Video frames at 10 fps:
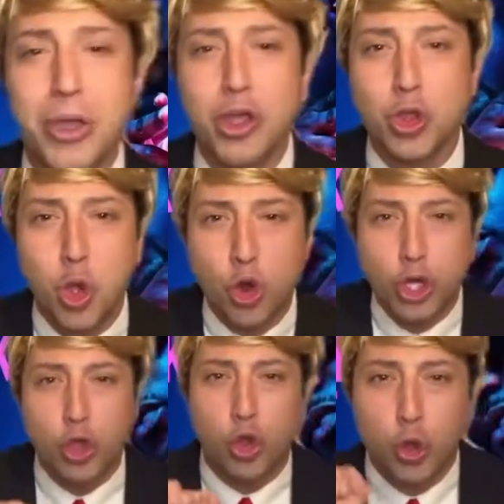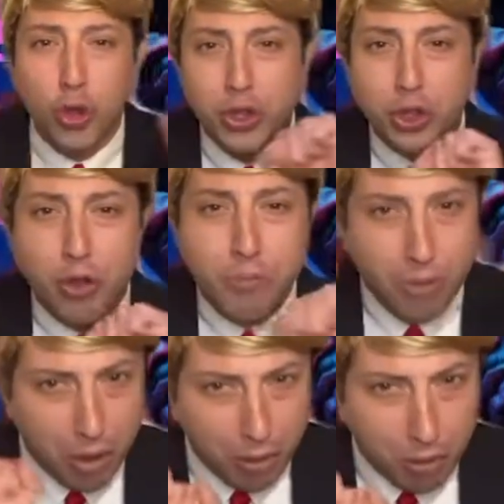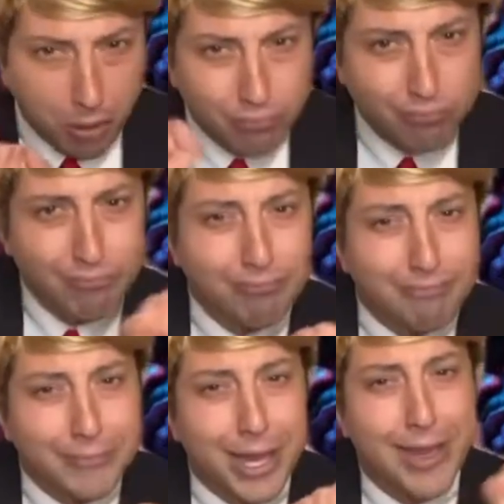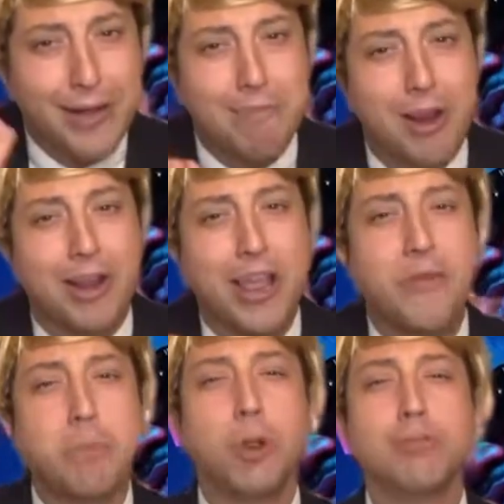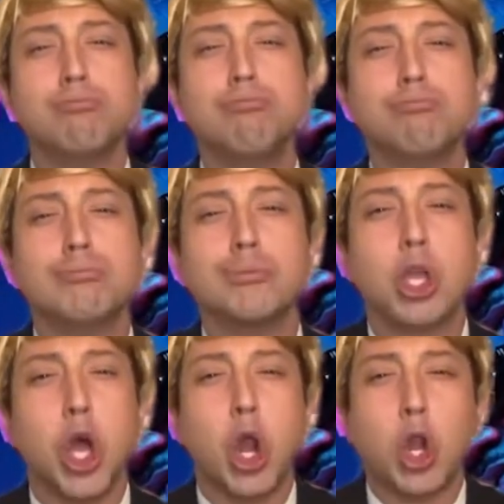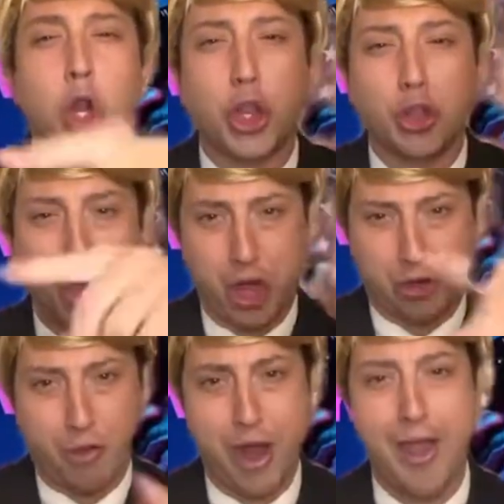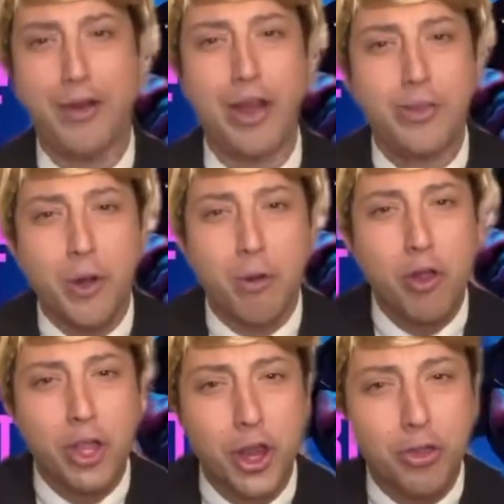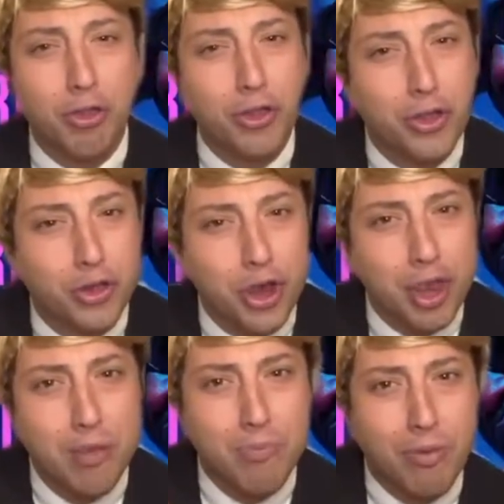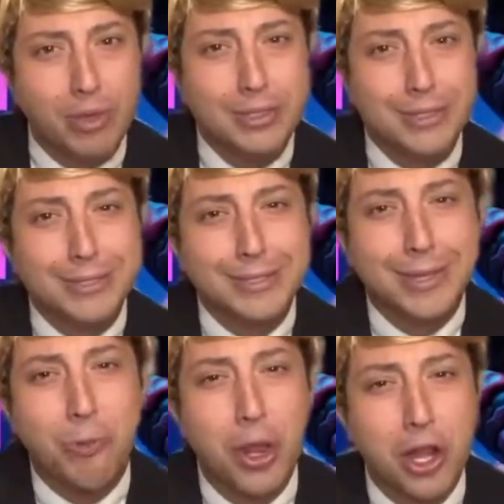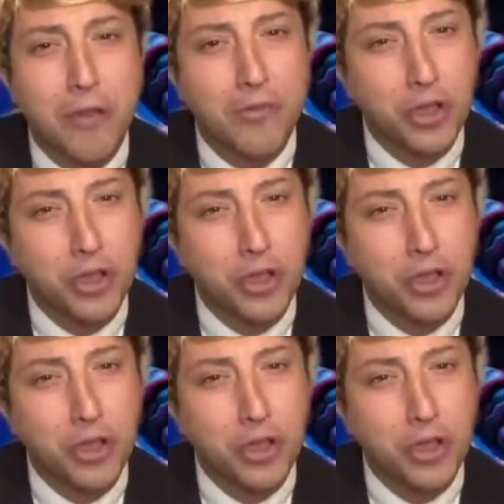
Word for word: in the audience doing the Trump dance. Unbelievable. Look at that crowd. They're all here to see the jamz. We love the